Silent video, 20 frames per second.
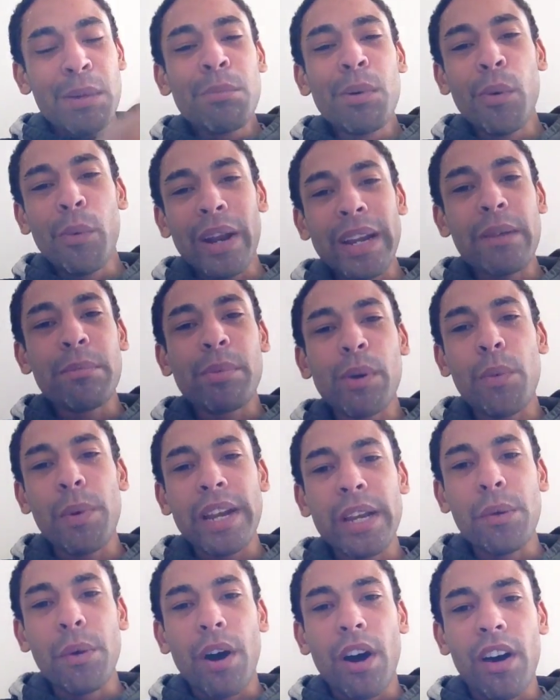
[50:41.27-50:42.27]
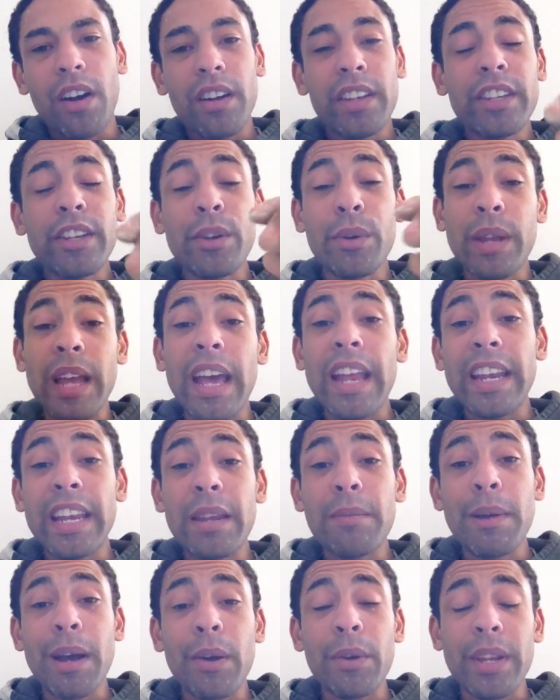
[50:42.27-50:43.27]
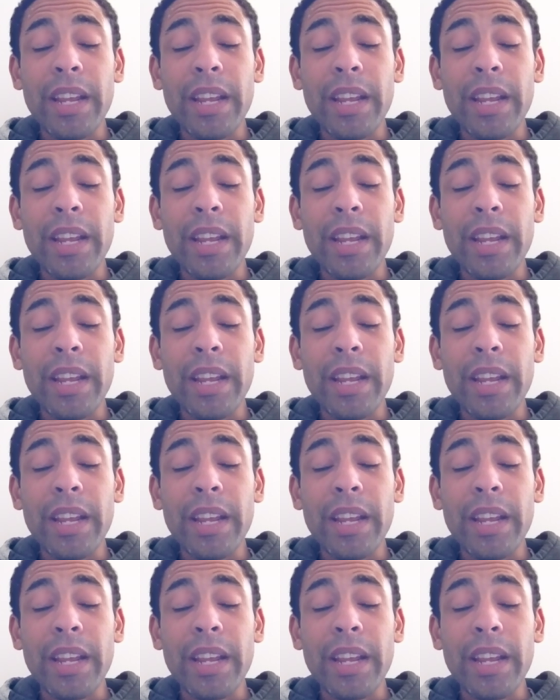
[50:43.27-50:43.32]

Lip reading: But when you are, you get an email,